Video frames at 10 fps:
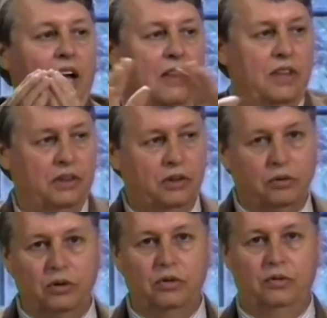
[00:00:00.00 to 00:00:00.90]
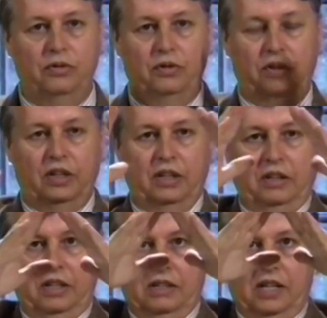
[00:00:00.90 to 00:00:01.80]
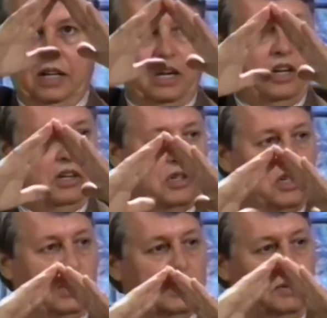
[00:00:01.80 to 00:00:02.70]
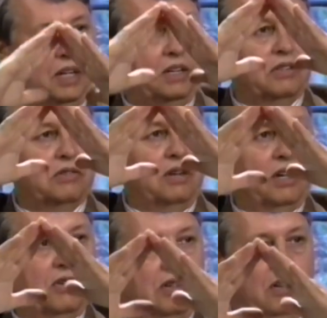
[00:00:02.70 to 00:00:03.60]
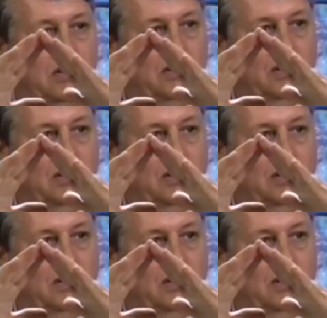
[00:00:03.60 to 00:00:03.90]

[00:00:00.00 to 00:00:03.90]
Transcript: and then the roof uh, is like a sheltering structure,